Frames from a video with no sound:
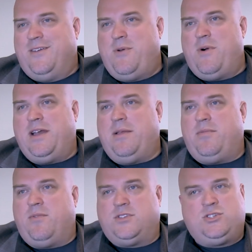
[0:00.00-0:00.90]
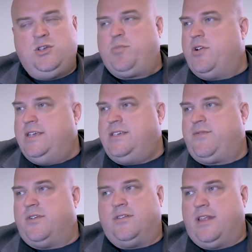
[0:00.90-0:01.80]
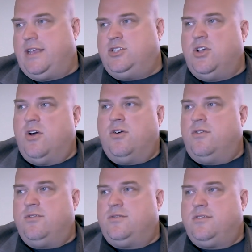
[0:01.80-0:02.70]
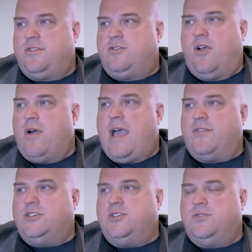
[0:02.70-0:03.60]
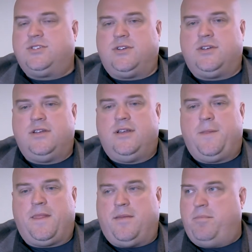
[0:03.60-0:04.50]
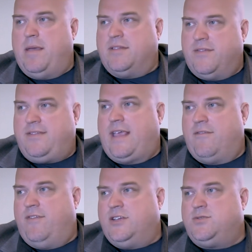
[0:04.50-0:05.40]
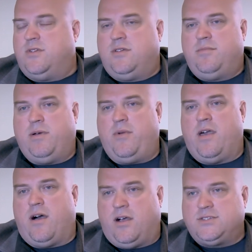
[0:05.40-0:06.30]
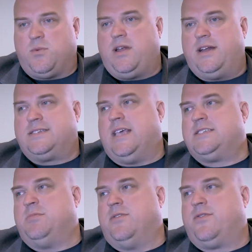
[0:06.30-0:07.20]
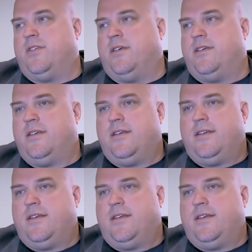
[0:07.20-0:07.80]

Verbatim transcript: we wanted it super easy for like Joe Joe average user to be able to take a visual, but we also wanted accessible for the